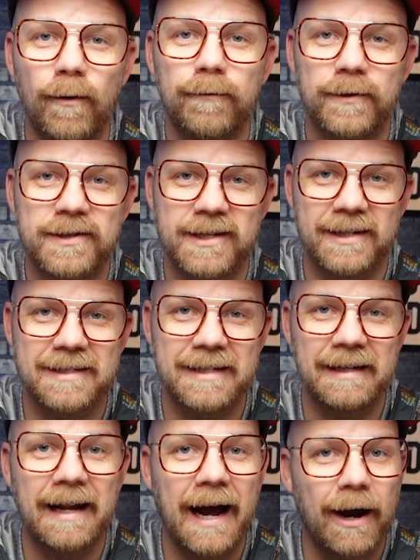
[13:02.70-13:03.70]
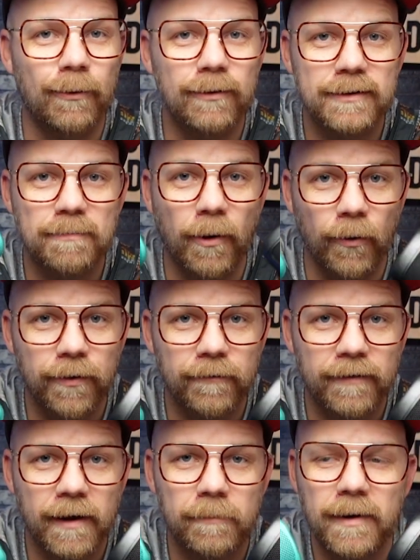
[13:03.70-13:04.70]
over 16 hours, both
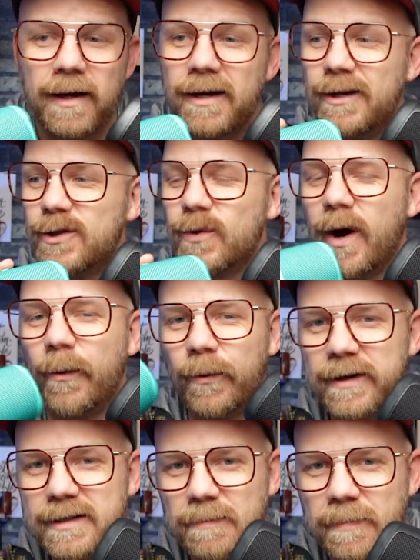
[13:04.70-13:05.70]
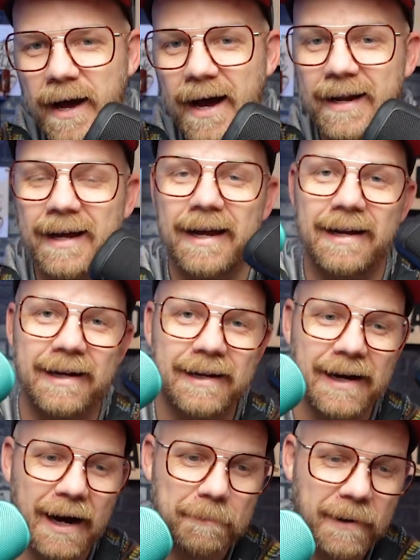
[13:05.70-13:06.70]
of them. So I went to bed and I
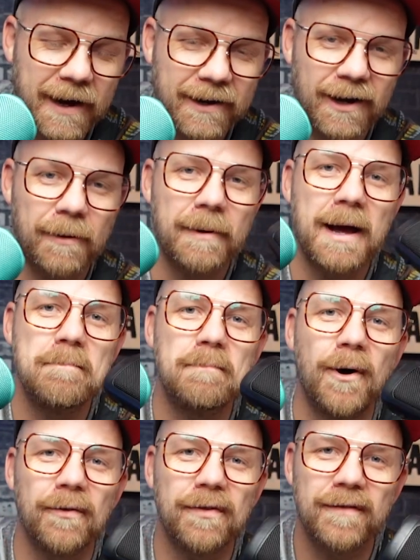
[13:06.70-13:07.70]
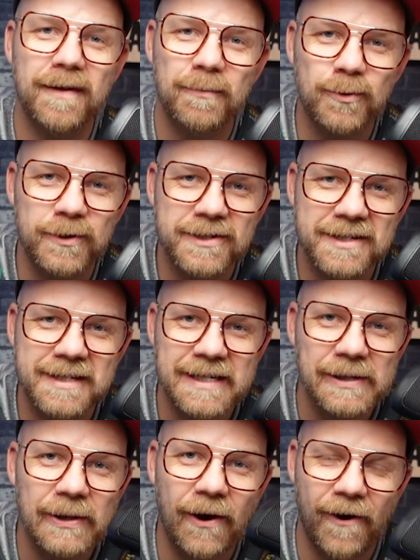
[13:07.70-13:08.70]
got back up and both of them were
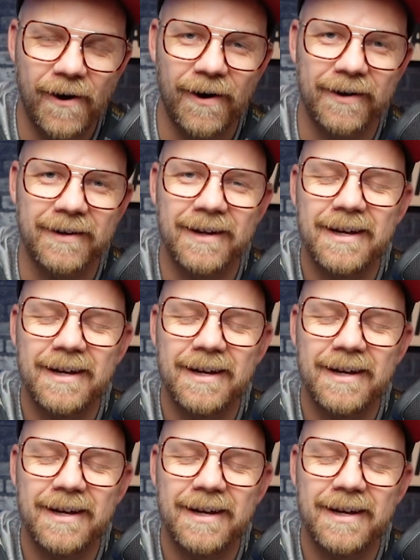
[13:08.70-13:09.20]
still on.